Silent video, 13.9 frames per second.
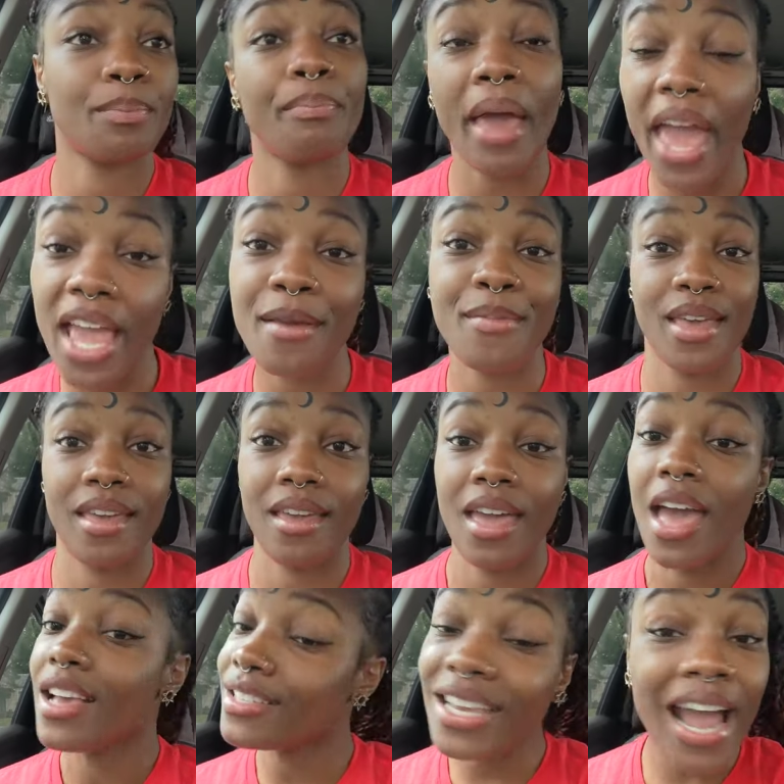baby
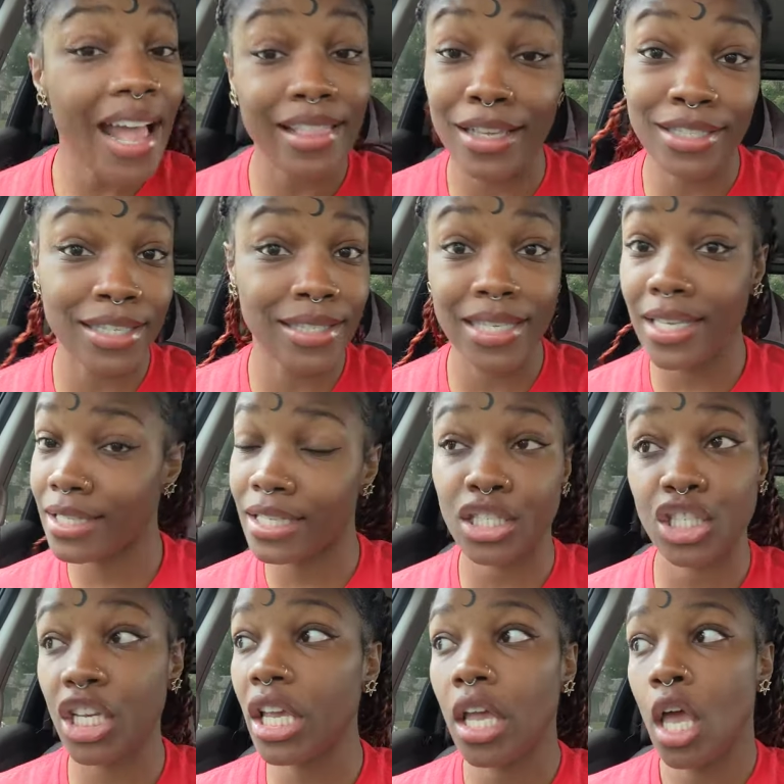she got the
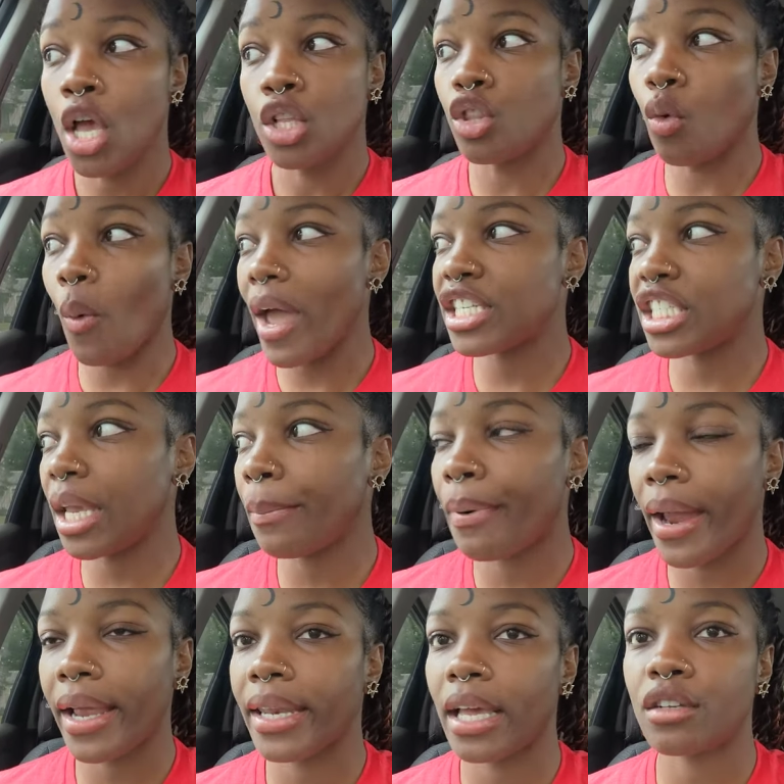statistics she the way she
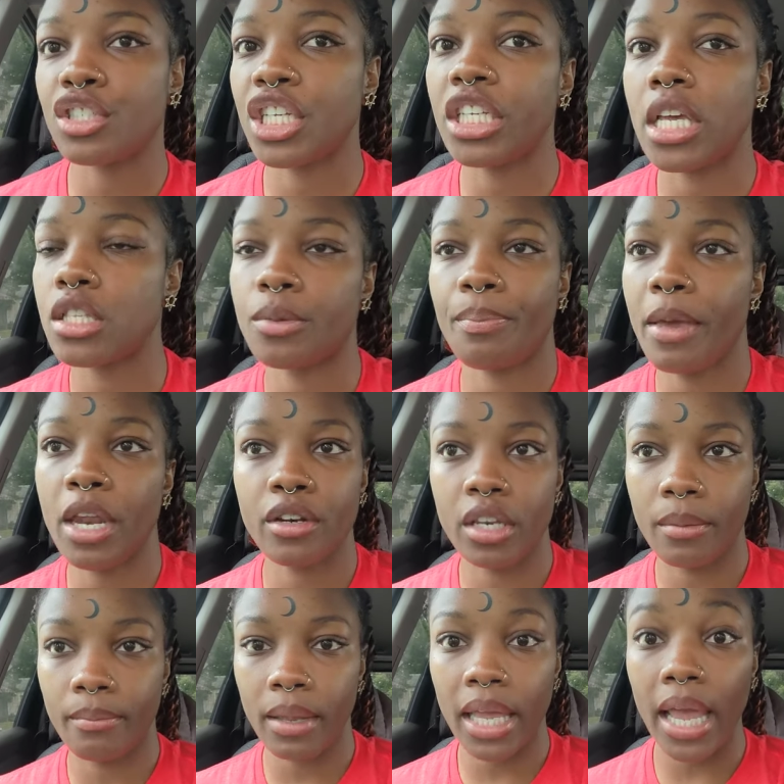break it down she does it better
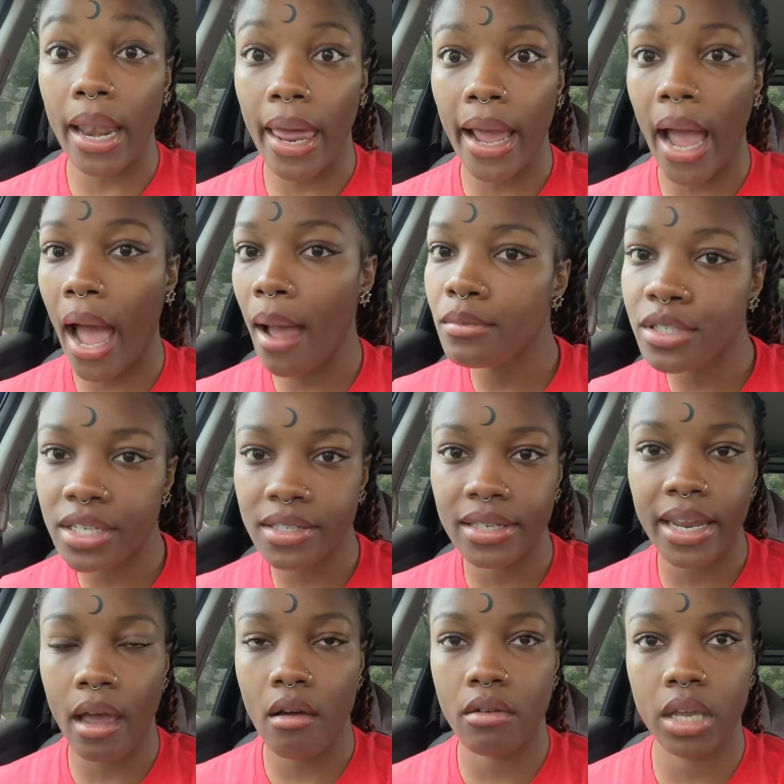than me like i'm just
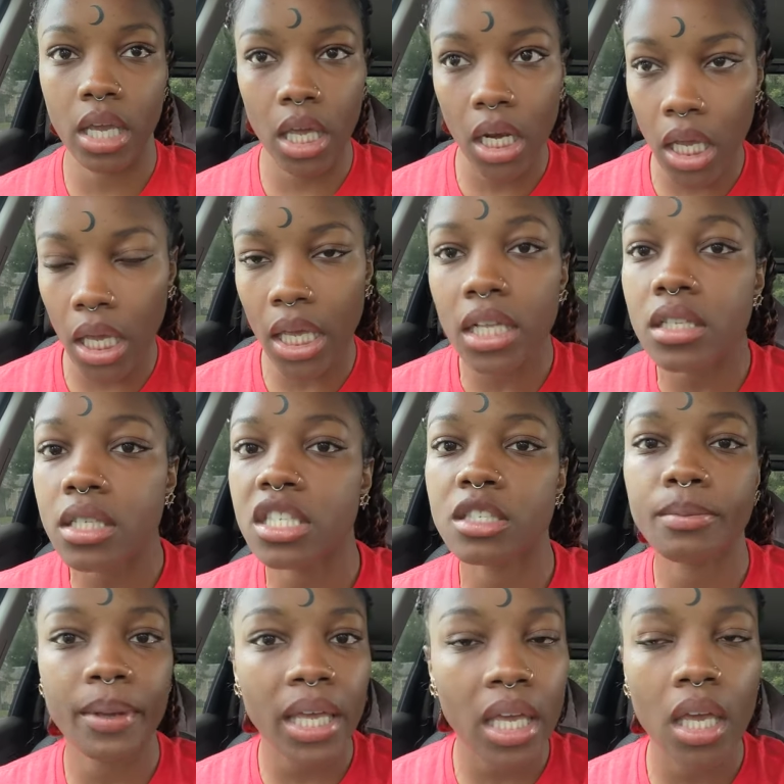now getting into
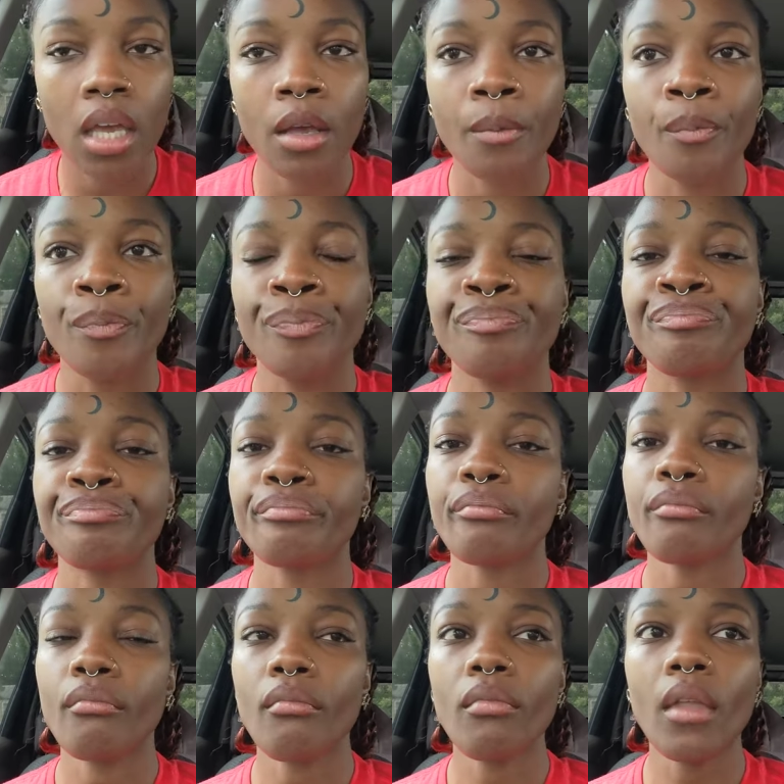speaking
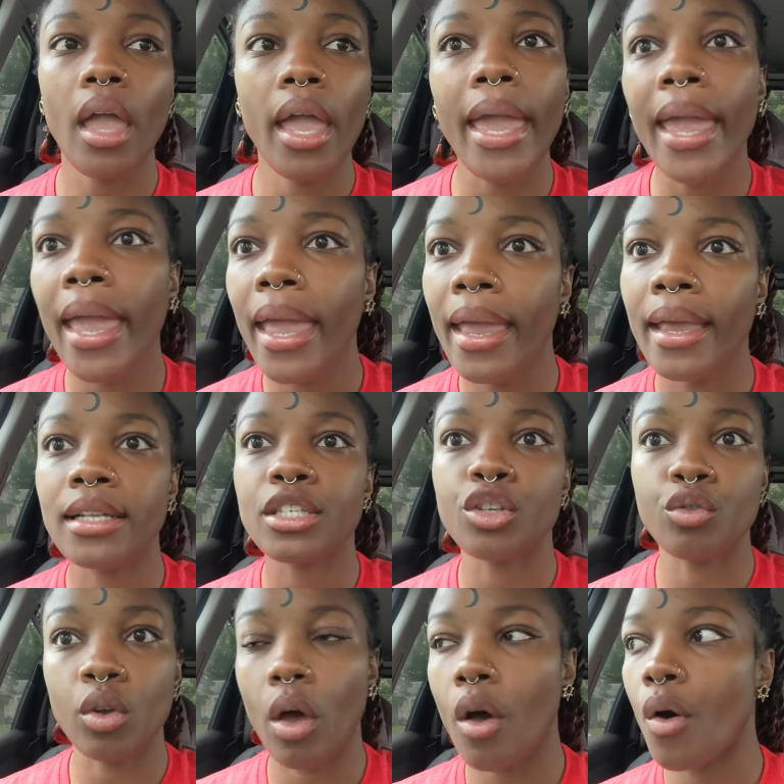and
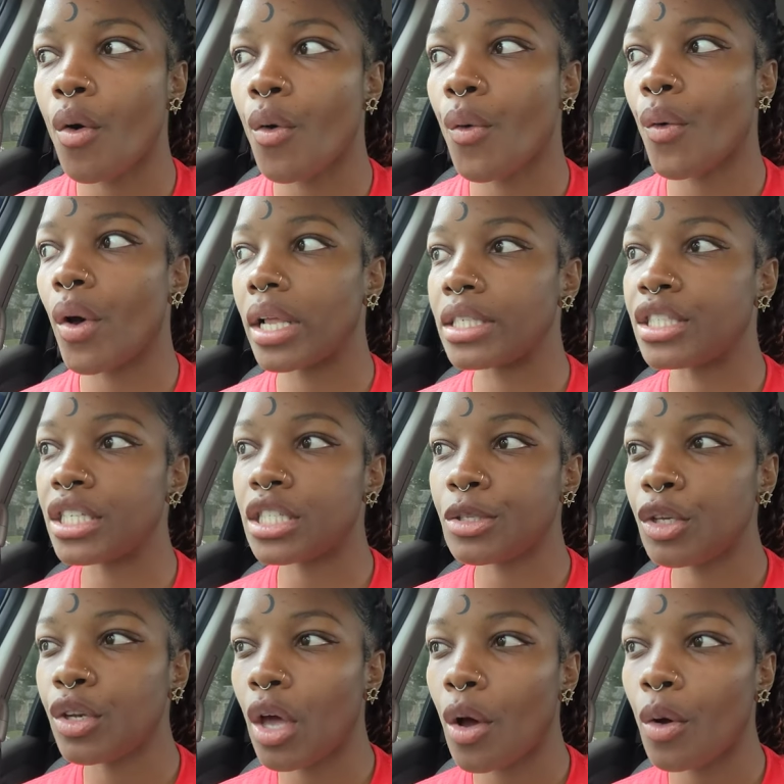you know just
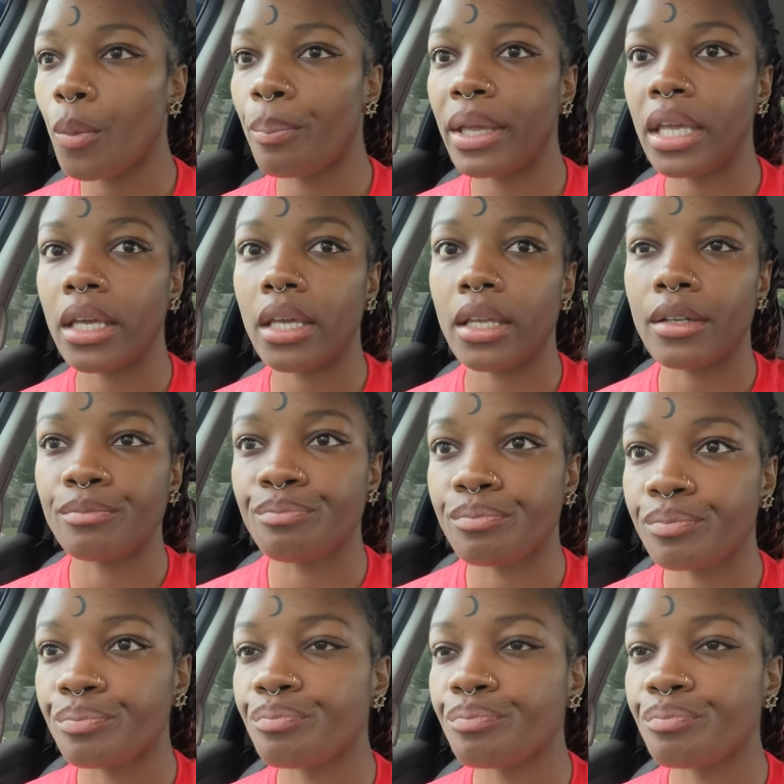you know being